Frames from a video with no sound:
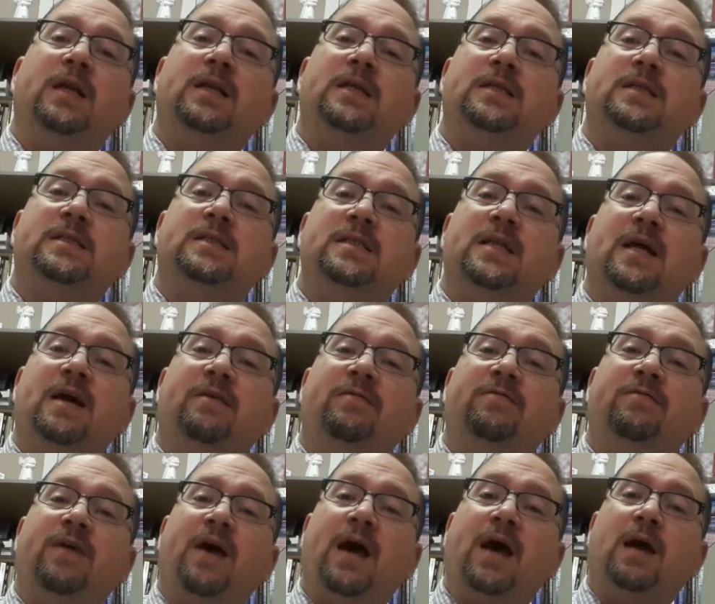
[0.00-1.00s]
his
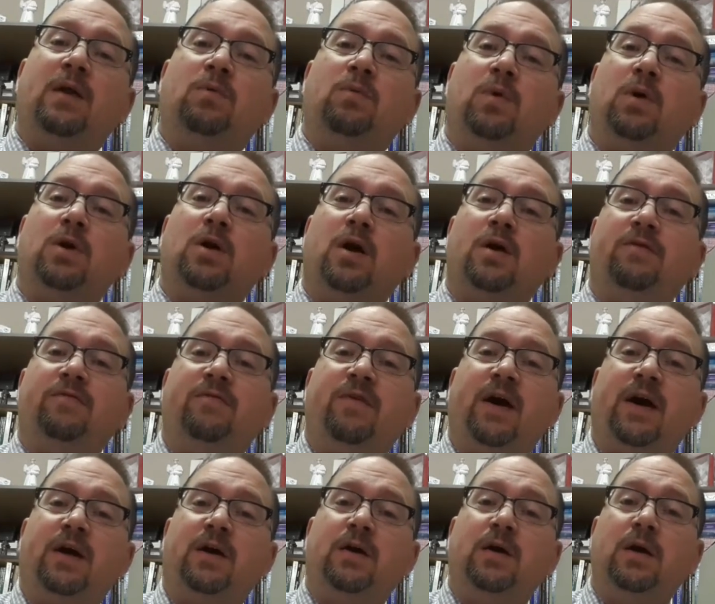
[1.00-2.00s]
stuff at Word on
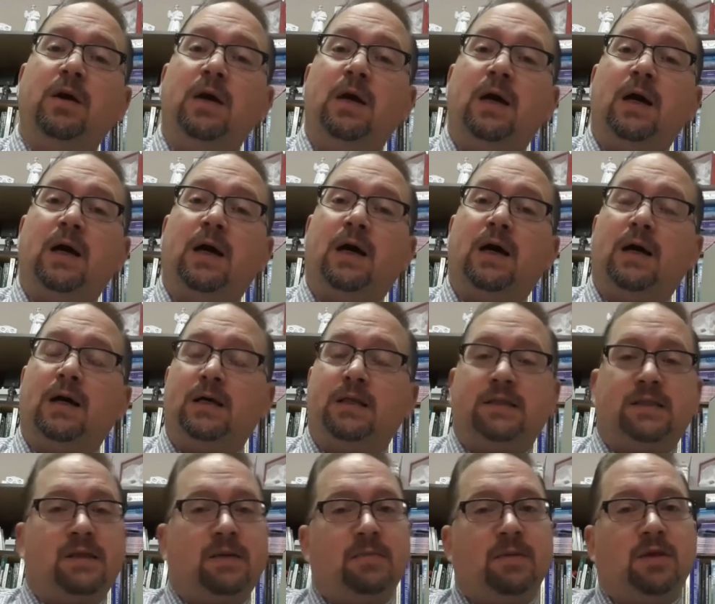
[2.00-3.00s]
Fire. On
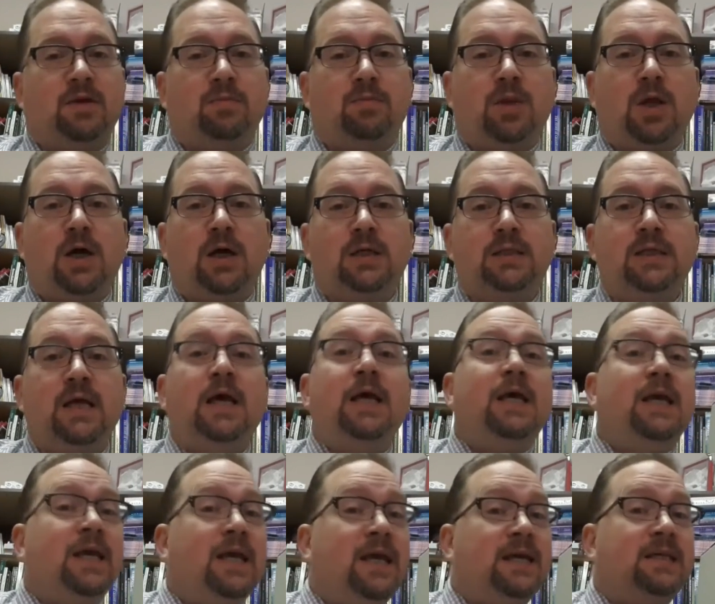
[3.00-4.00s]
some of their blogs.
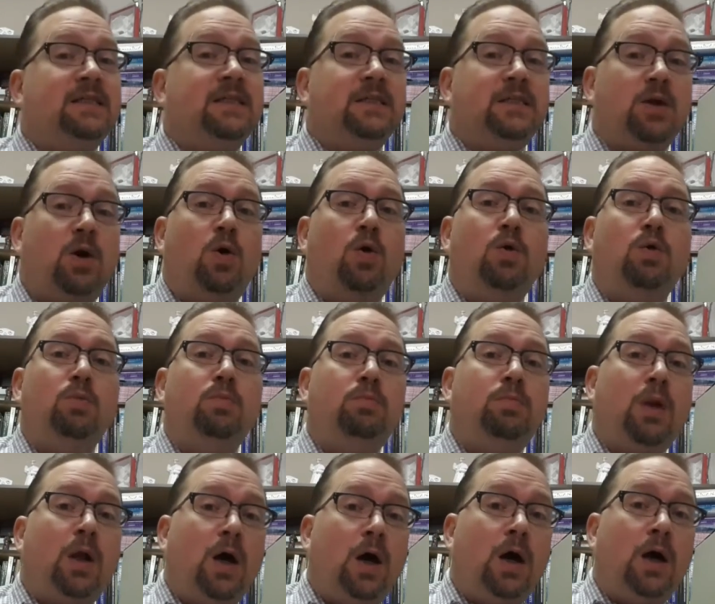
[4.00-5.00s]
He has his own
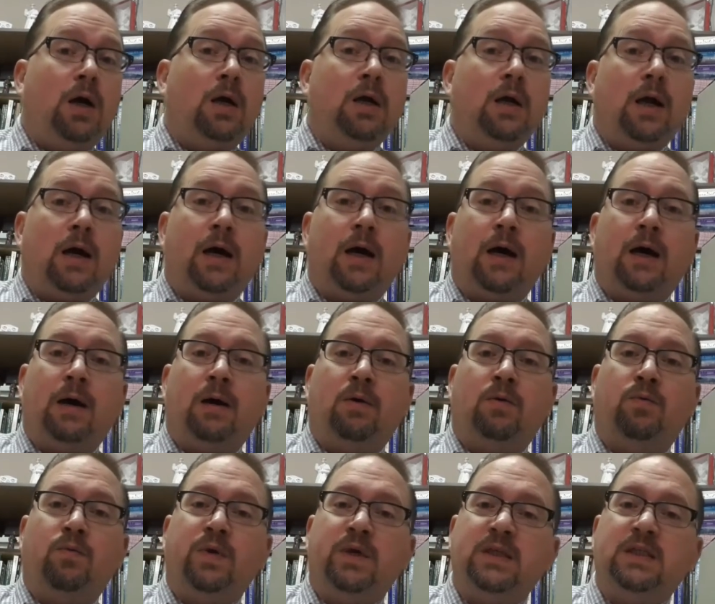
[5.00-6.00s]
blog,
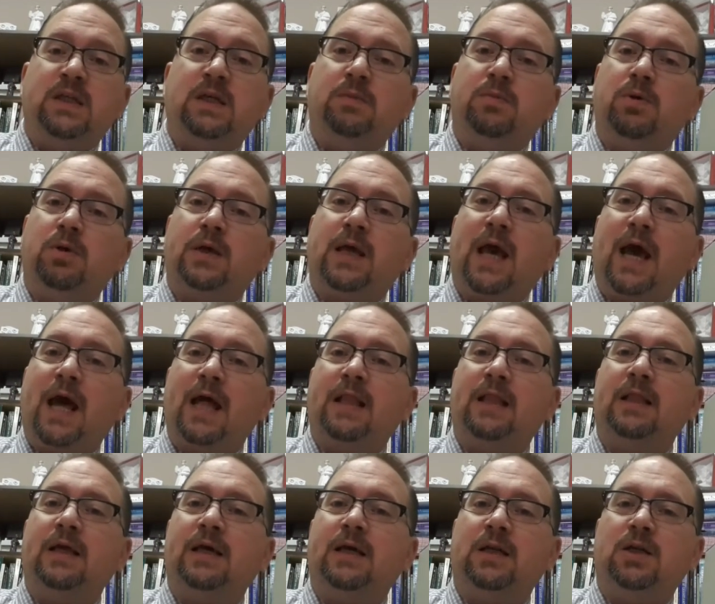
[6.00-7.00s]

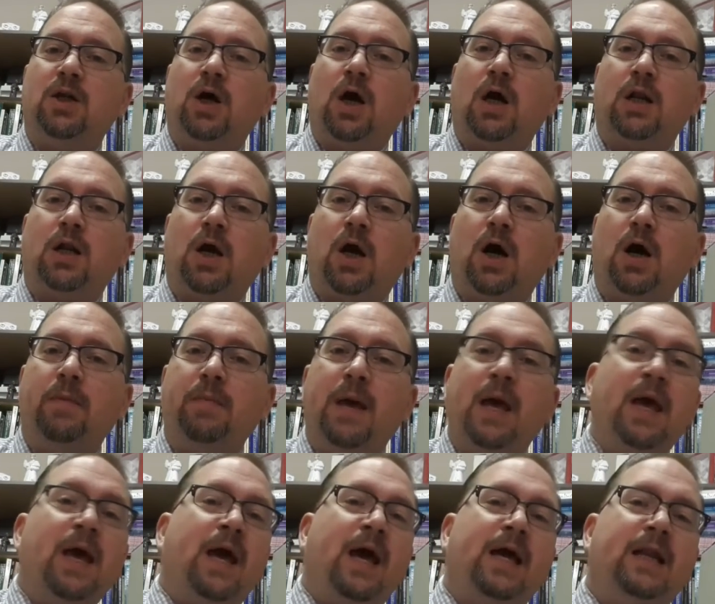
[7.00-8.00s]
reasonablecatholic.com,
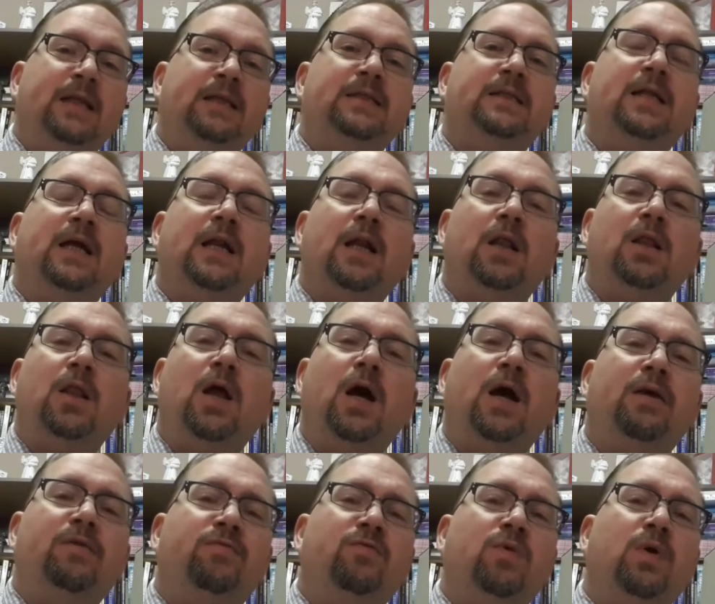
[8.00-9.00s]
and he's done a
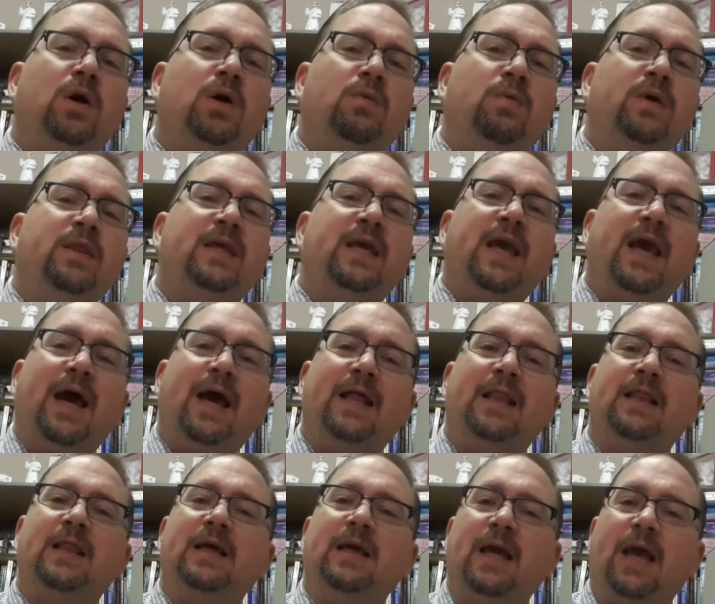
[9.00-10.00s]
lot of work with
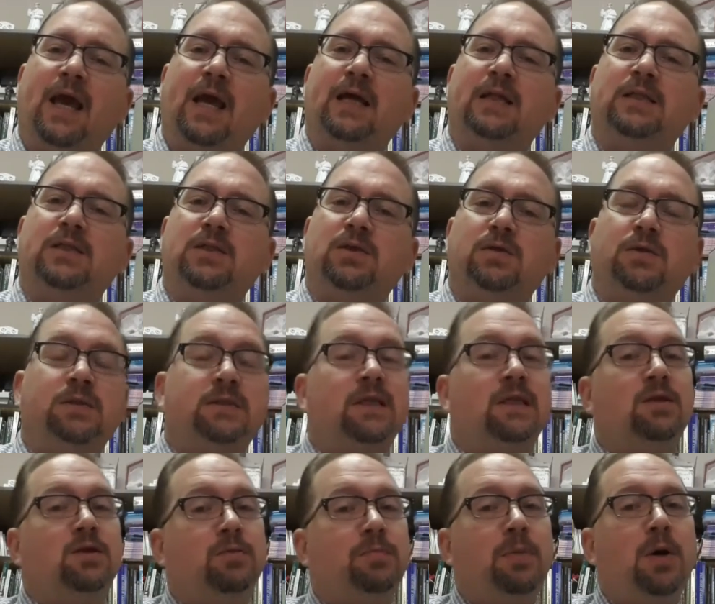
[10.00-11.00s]
Catholic Answers
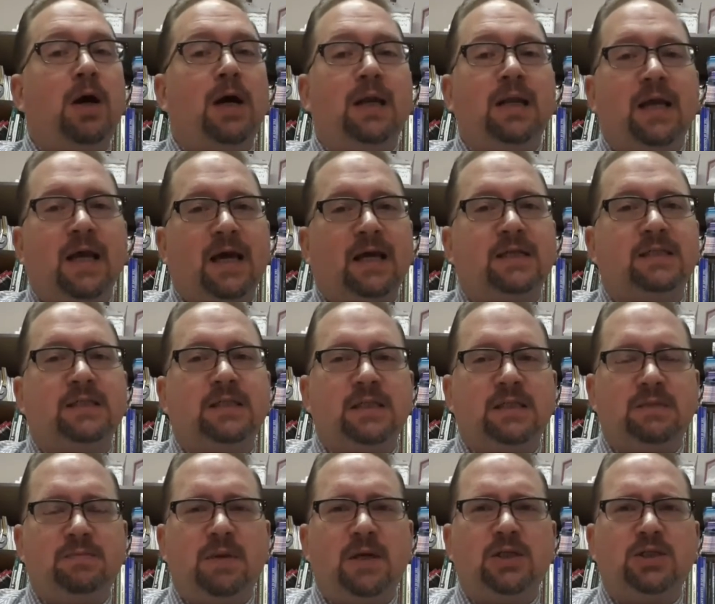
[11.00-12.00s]
and their podcasts,
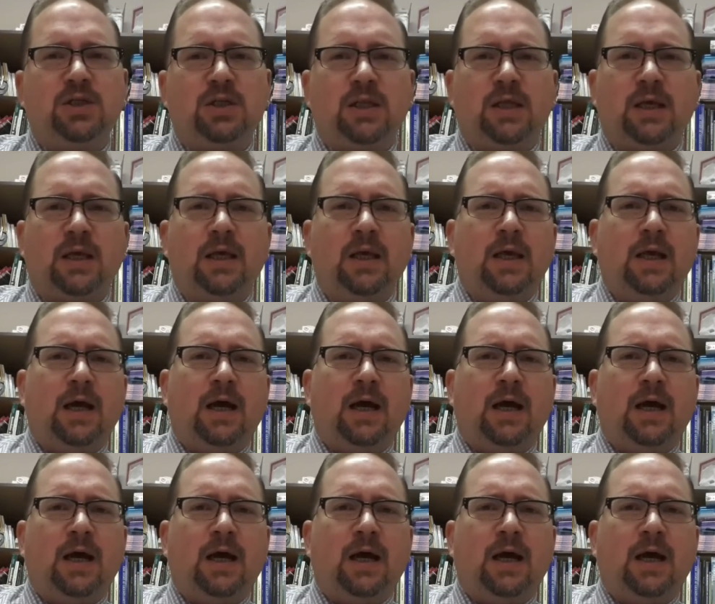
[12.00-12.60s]
especially